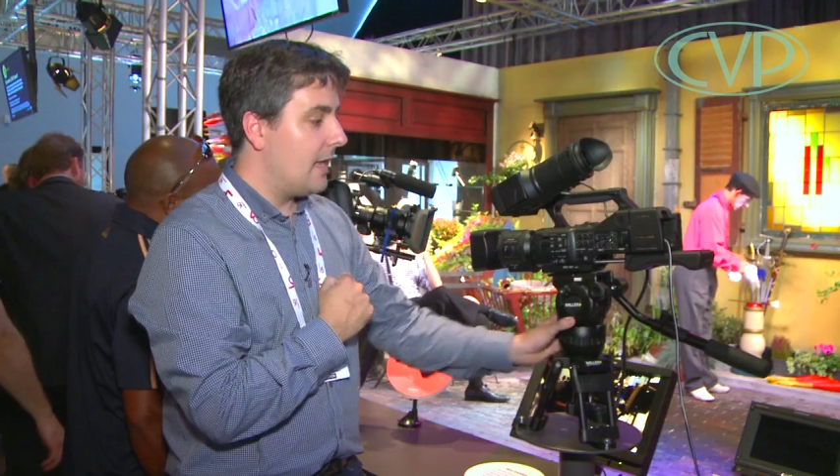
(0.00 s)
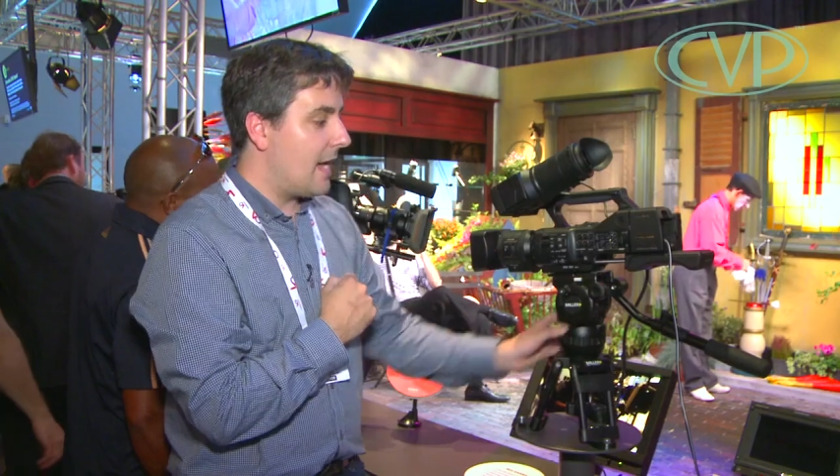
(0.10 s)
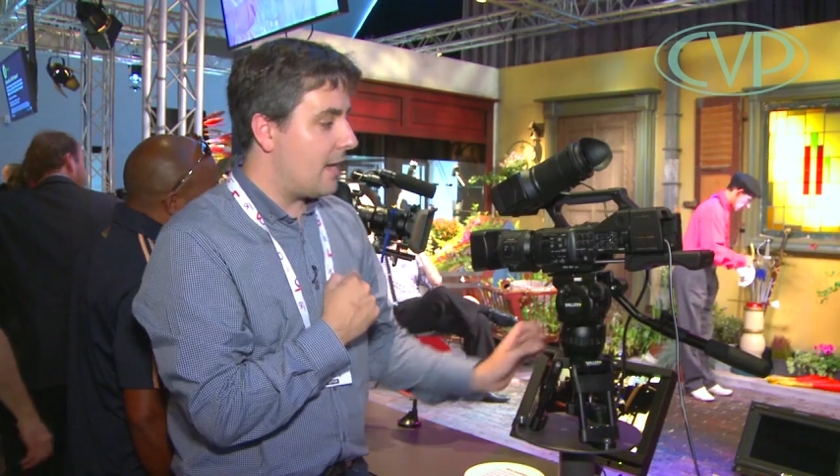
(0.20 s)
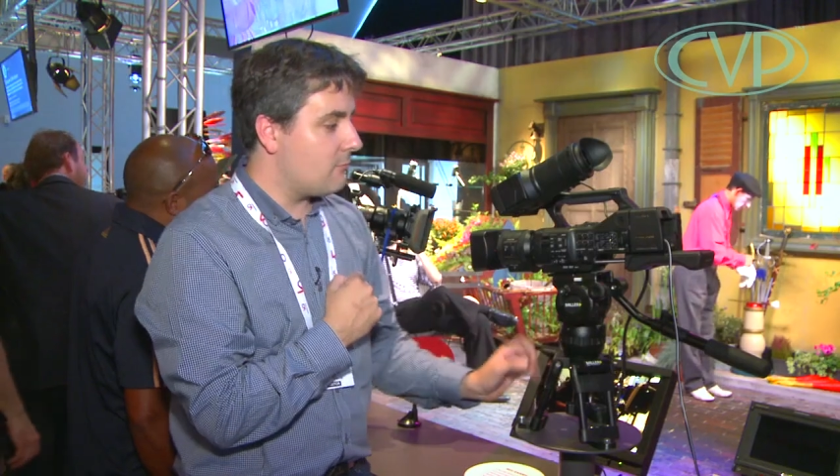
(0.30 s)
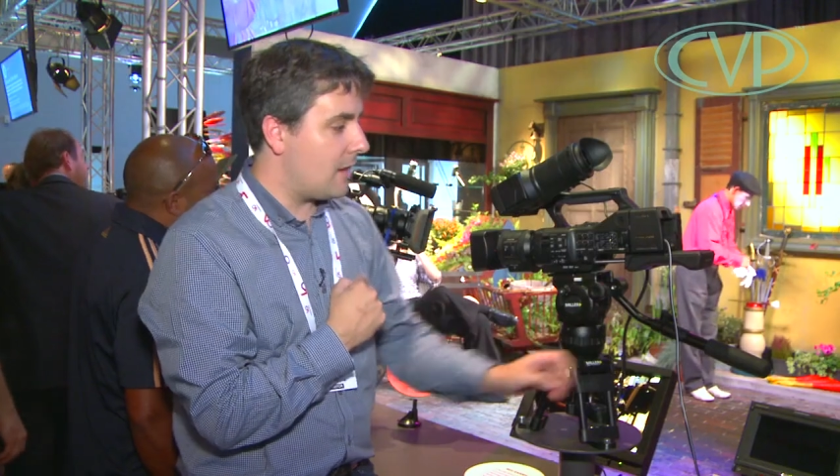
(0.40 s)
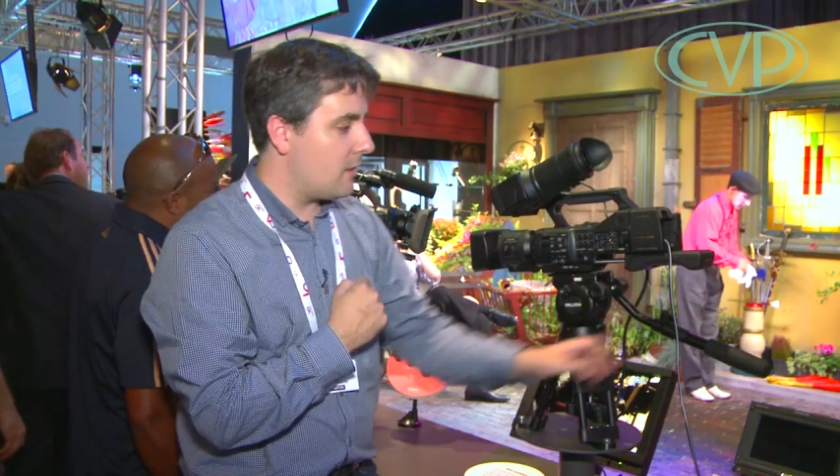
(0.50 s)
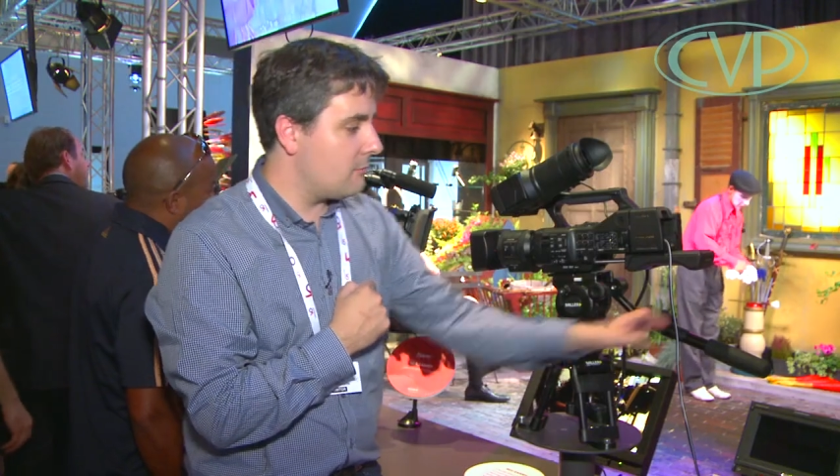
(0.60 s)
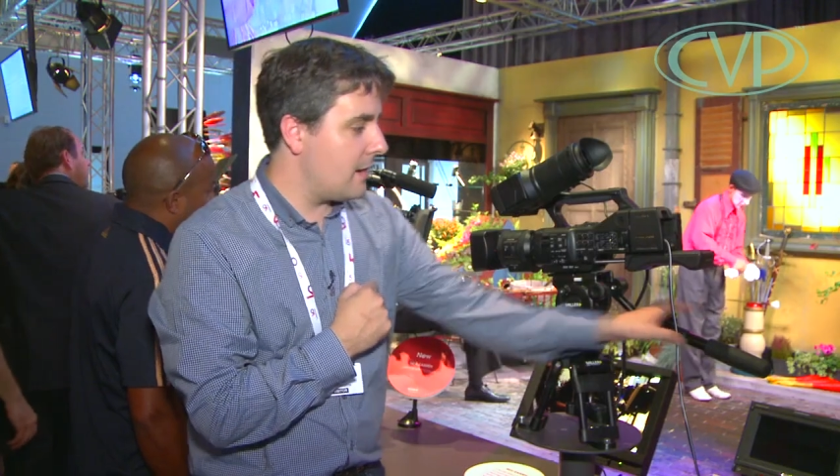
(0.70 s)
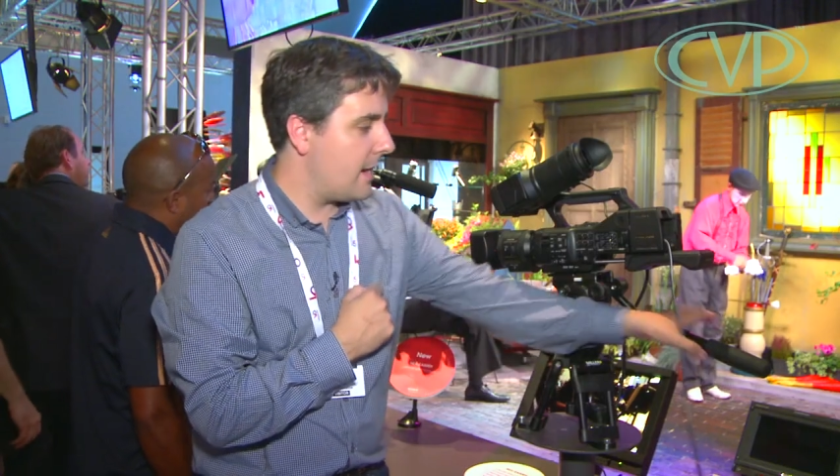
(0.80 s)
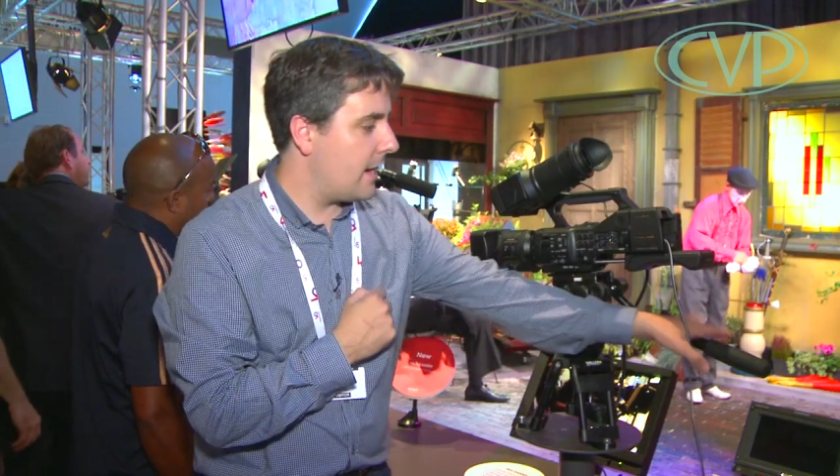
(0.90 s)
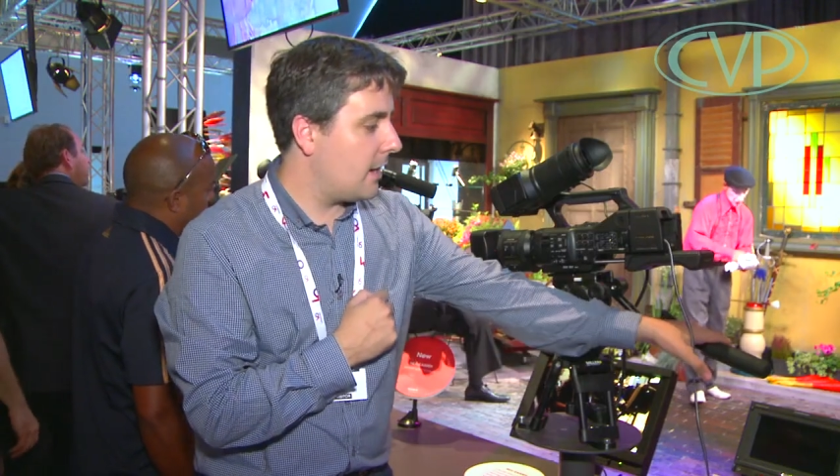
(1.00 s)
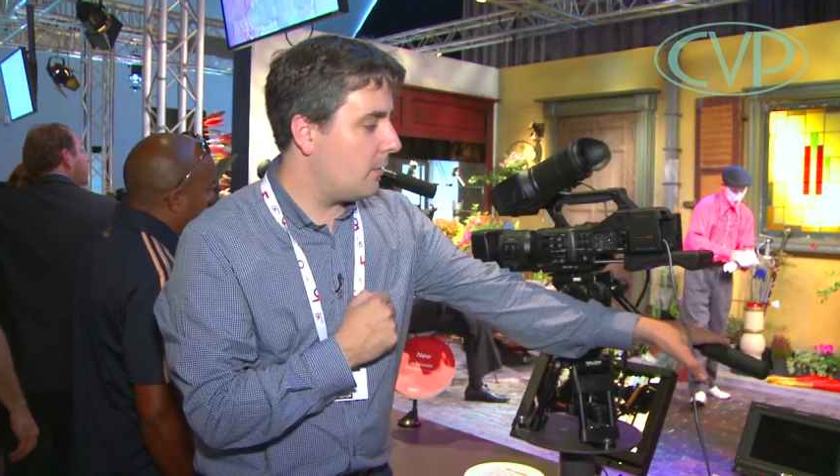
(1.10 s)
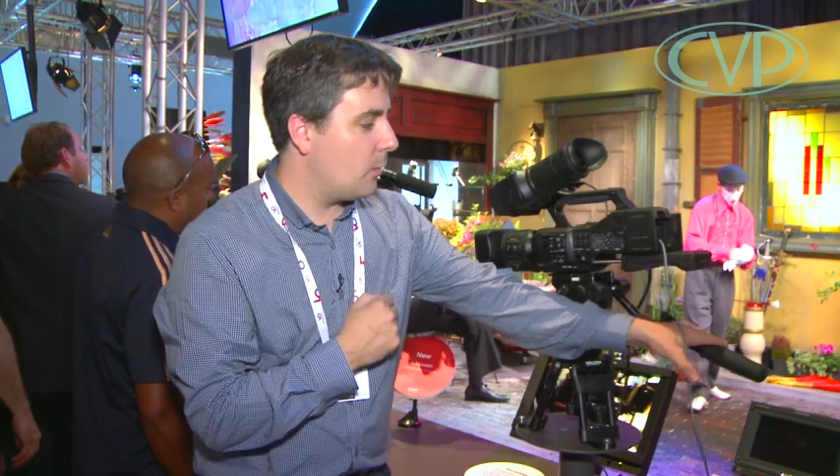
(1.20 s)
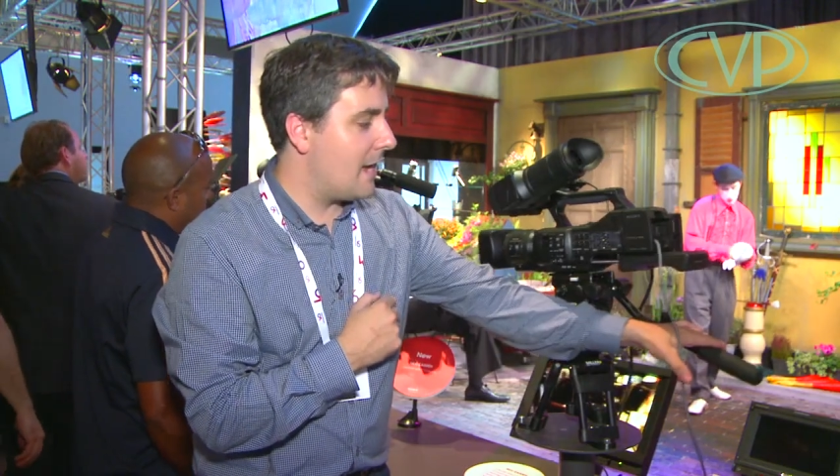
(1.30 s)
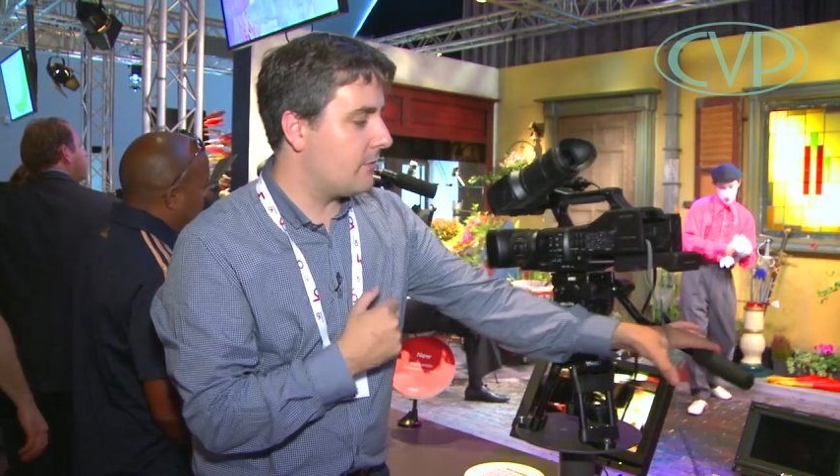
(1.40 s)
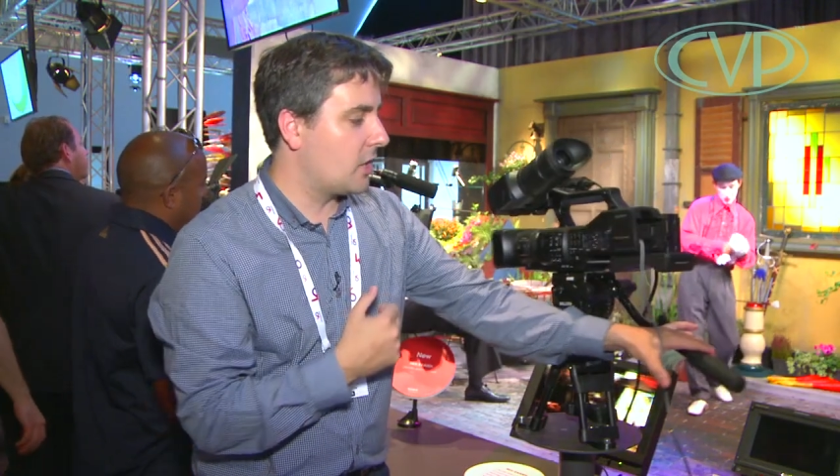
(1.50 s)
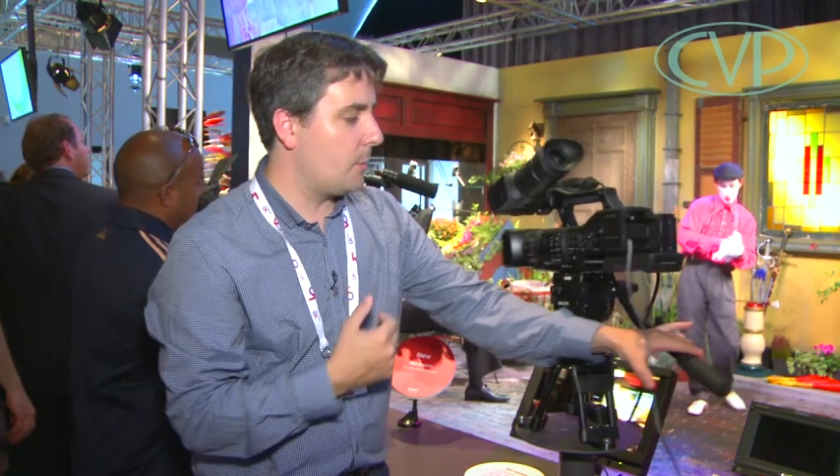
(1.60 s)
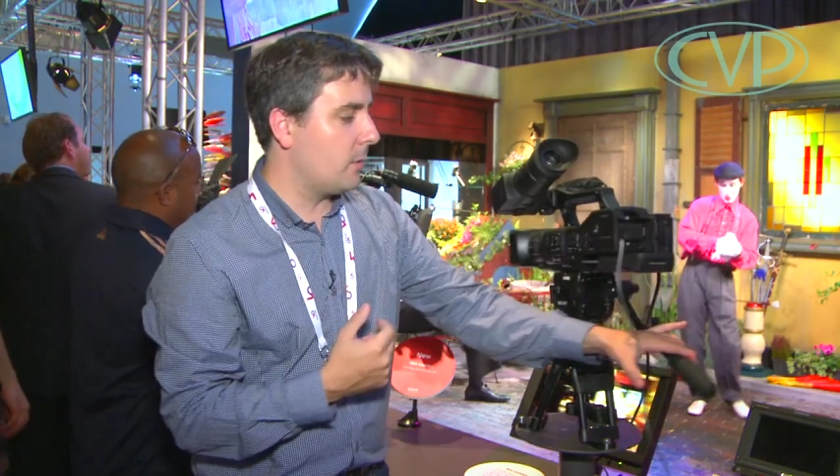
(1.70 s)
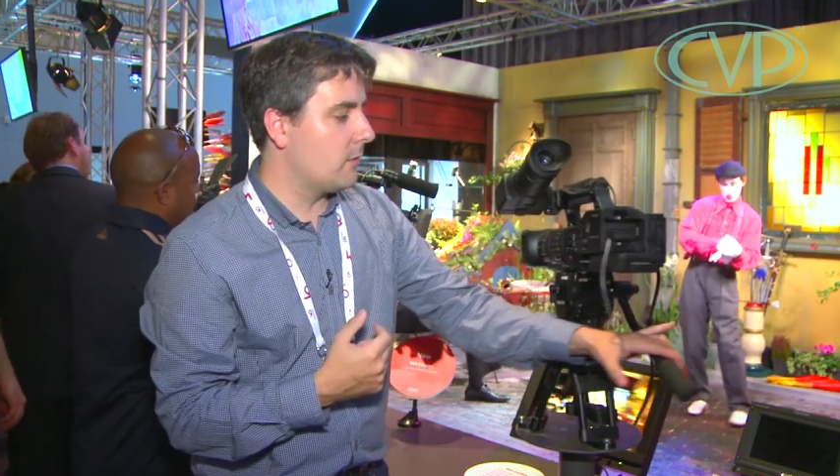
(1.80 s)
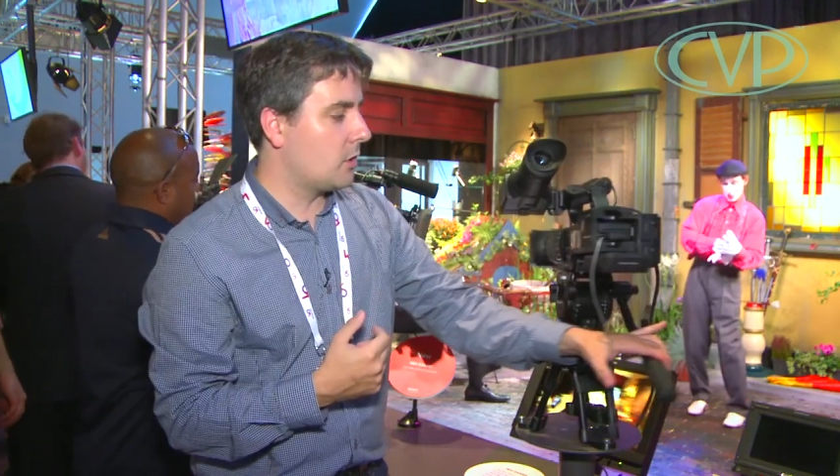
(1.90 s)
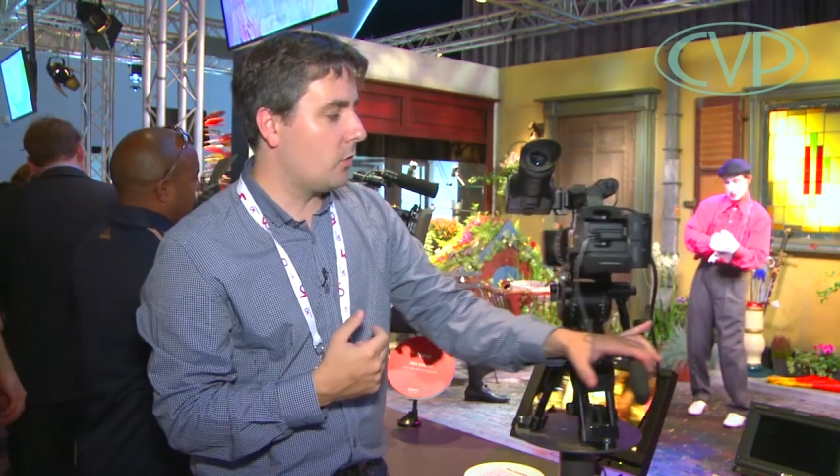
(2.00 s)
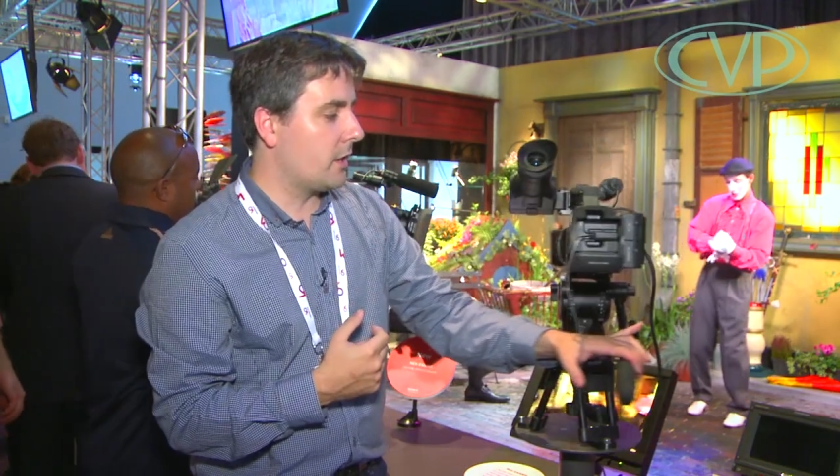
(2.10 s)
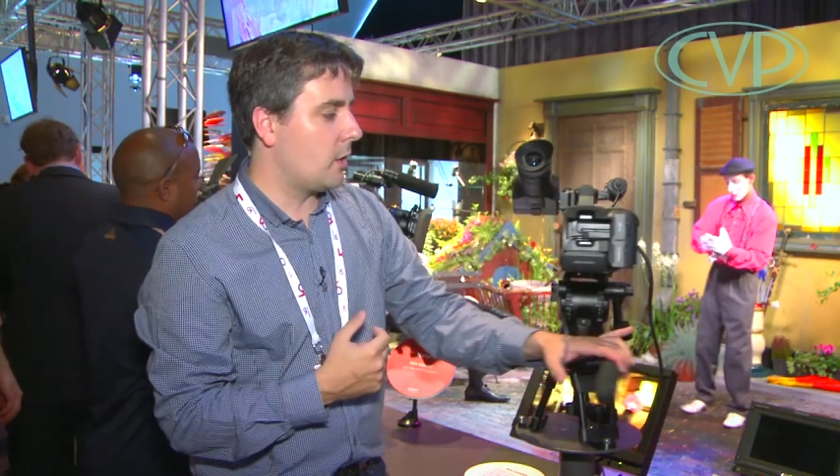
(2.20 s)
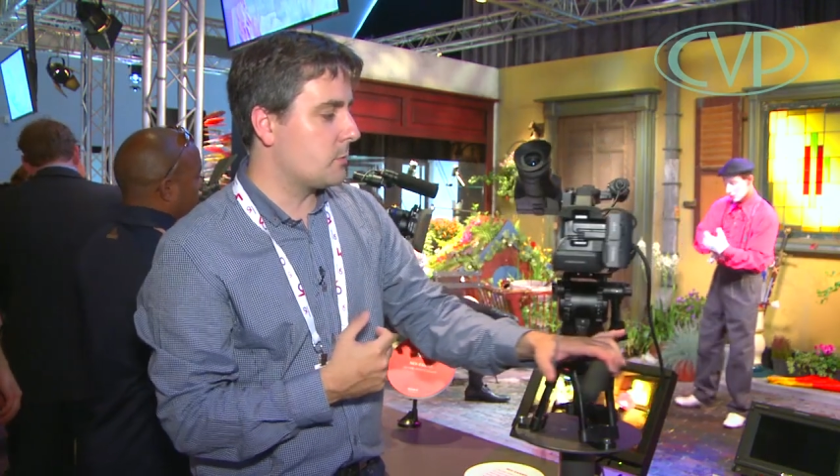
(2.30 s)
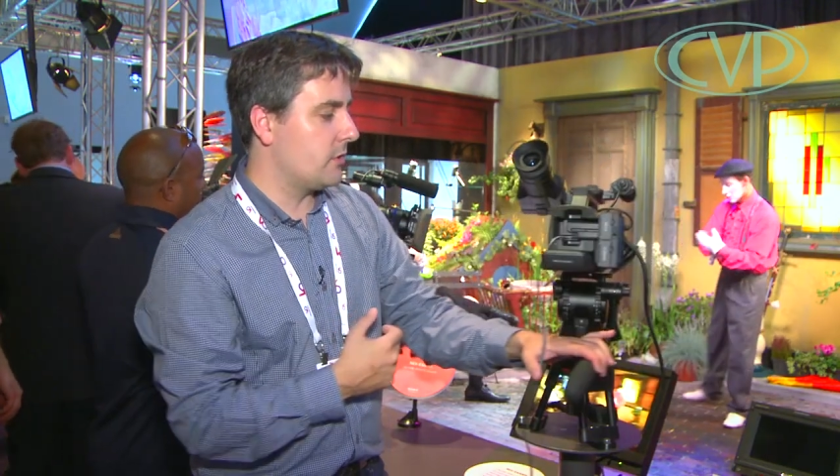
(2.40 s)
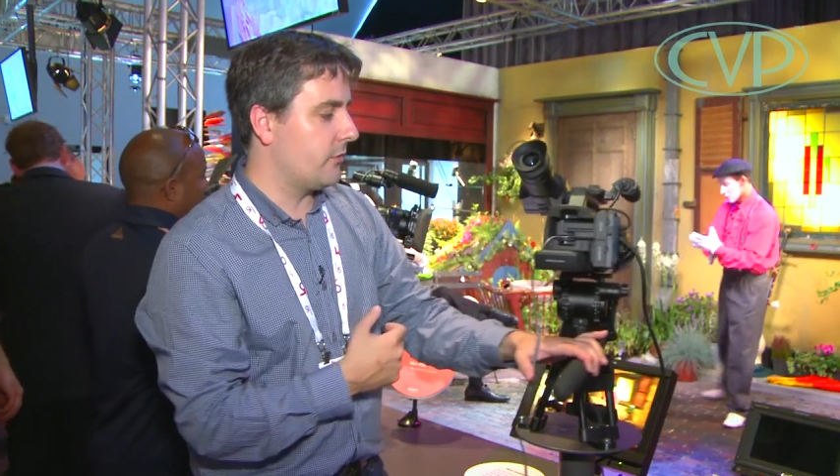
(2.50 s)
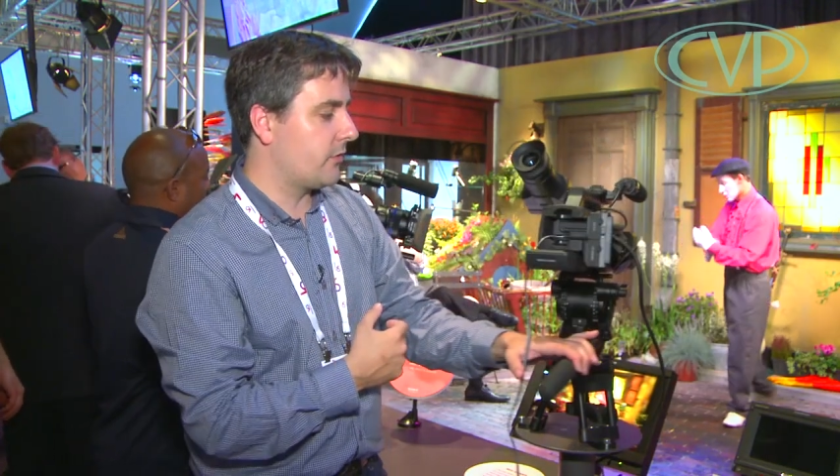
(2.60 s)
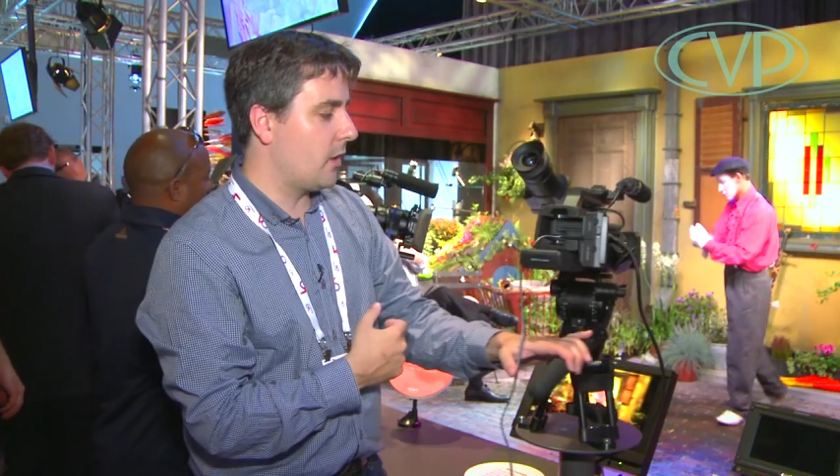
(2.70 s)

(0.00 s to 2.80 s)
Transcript: And around the rear here, we have a couple of recording options.